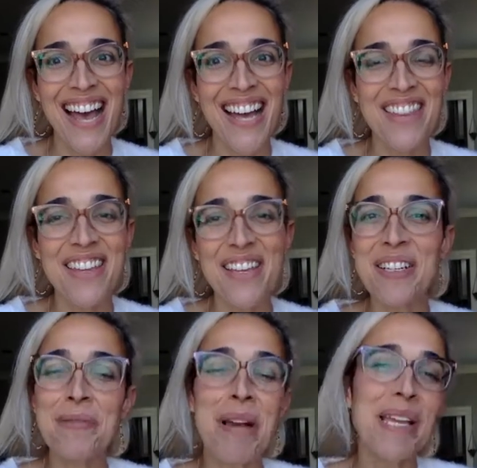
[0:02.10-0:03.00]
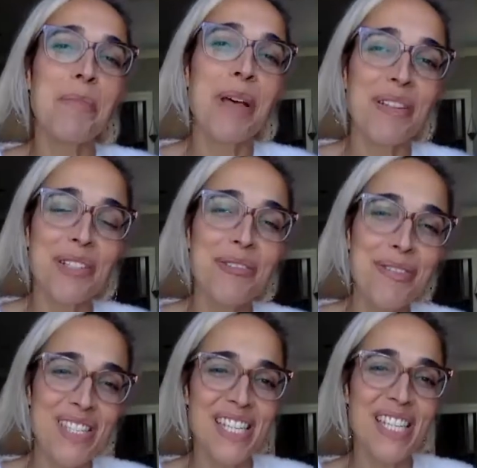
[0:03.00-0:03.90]
Hi there, Micah Bellieu,
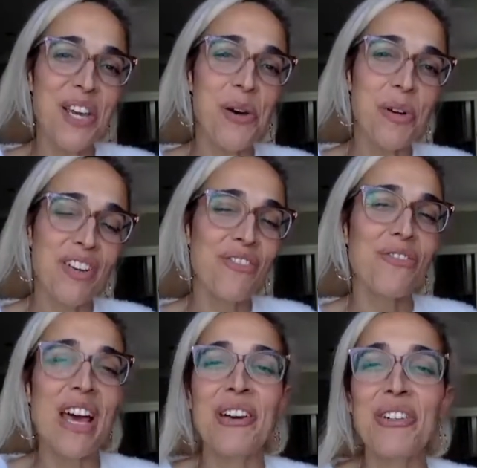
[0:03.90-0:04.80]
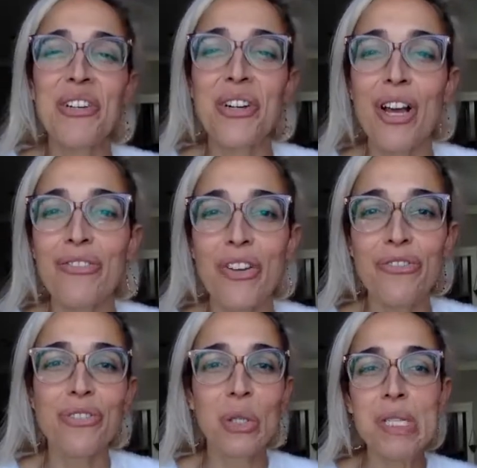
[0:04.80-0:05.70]
CEO and founder of
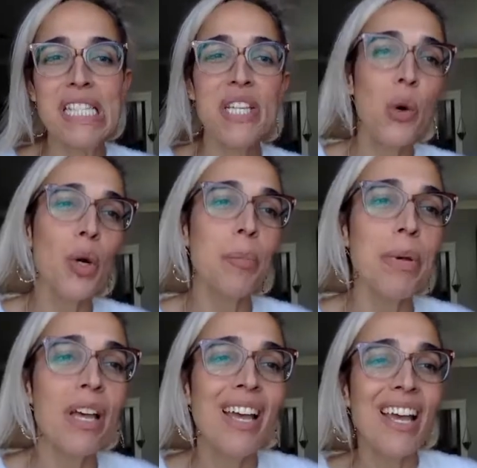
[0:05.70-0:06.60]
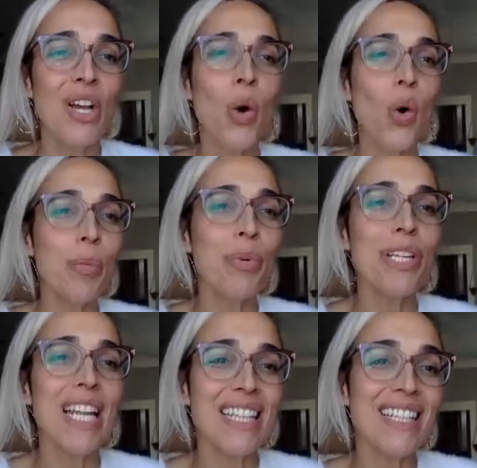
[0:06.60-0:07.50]
Fluency Corp,
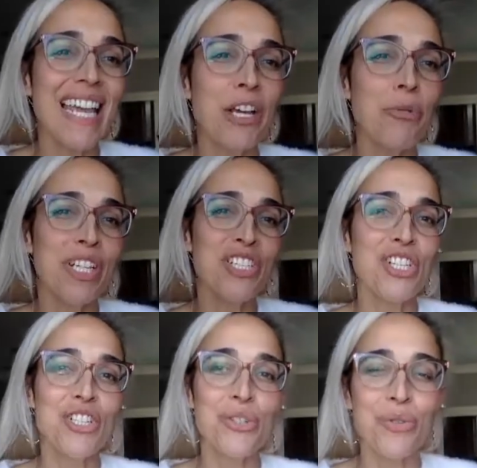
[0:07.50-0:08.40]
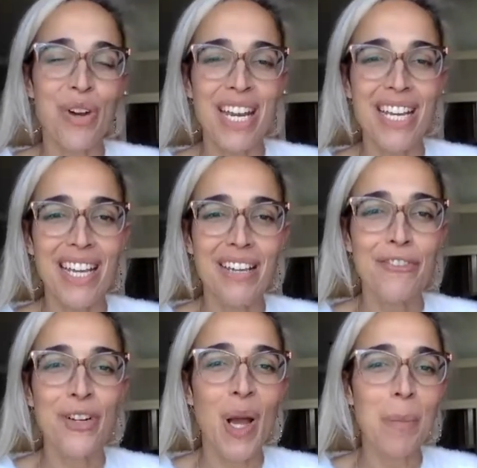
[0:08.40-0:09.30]
corporate language training
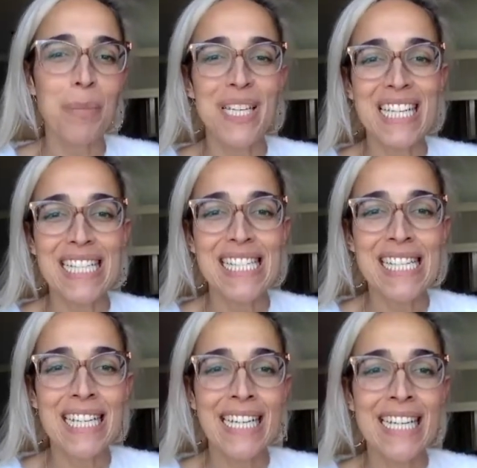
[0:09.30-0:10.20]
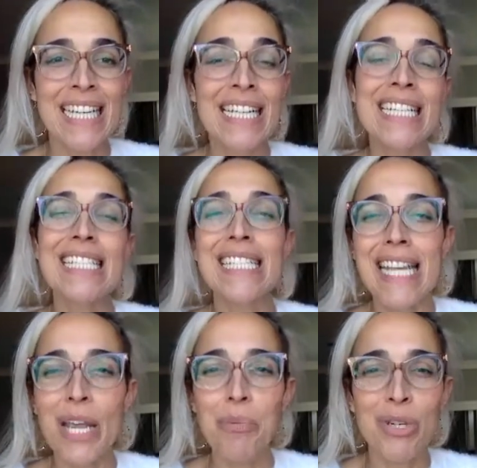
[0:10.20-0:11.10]
for companies.
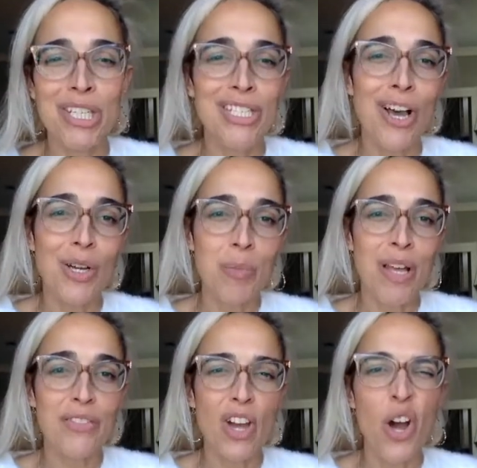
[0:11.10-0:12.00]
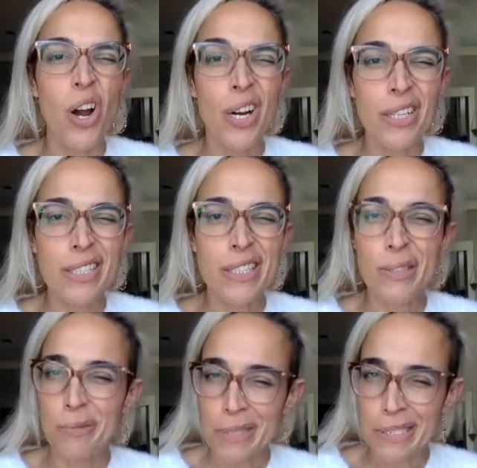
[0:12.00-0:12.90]
Today, we're going to talk about the
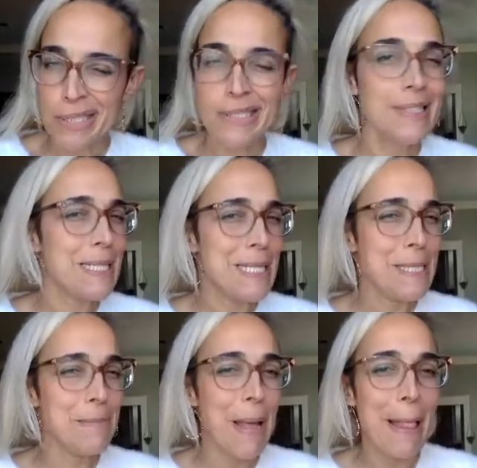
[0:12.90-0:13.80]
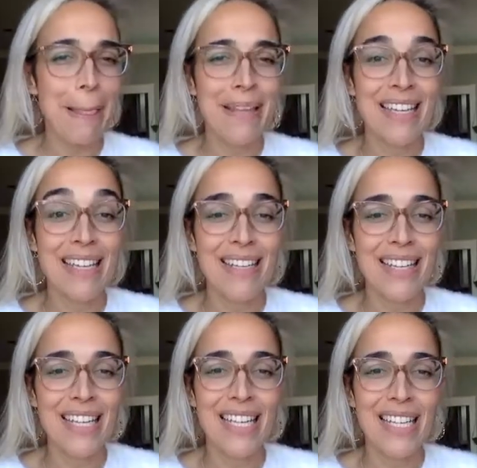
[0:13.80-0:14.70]
hardest words to spell in
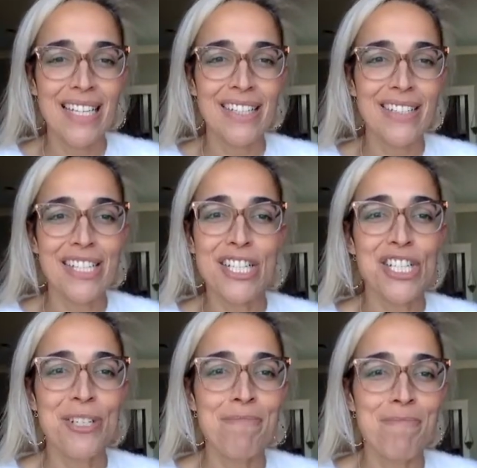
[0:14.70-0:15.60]
English.